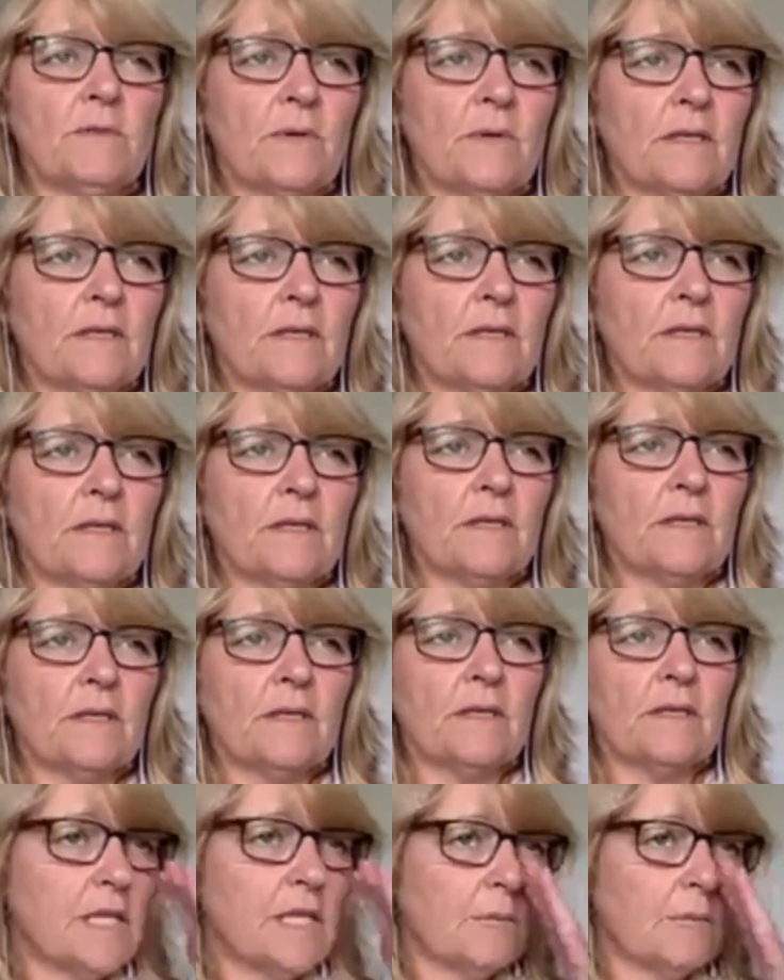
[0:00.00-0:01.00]
but
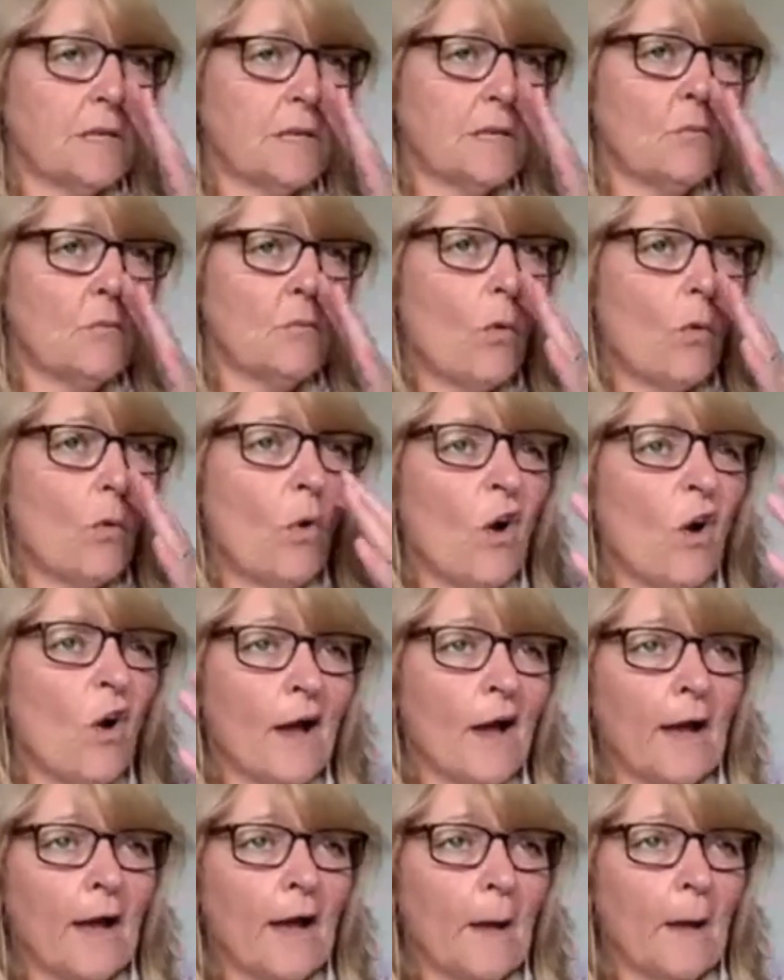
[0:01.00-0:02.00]
she can be
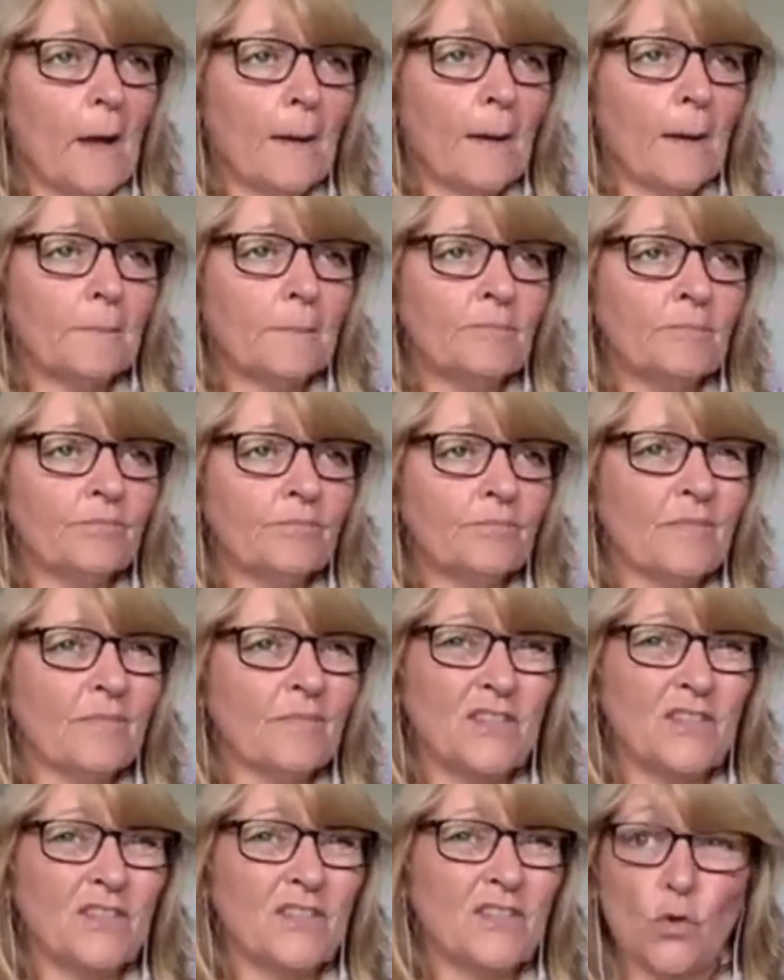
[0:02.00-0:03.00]
more
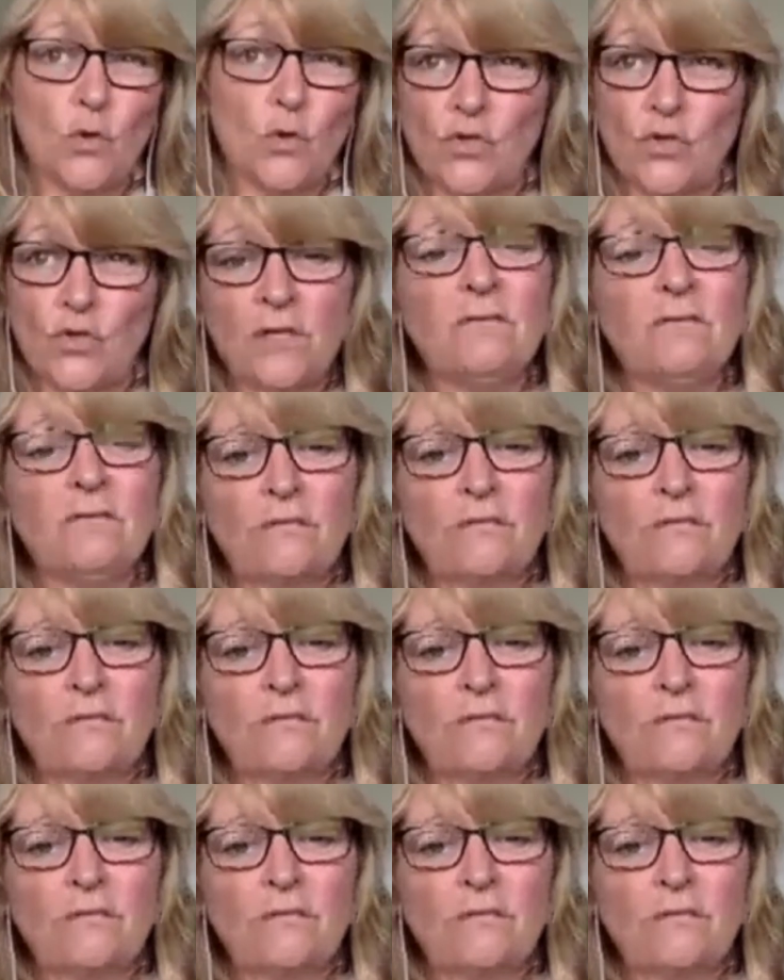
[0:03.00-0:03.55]
Georgian.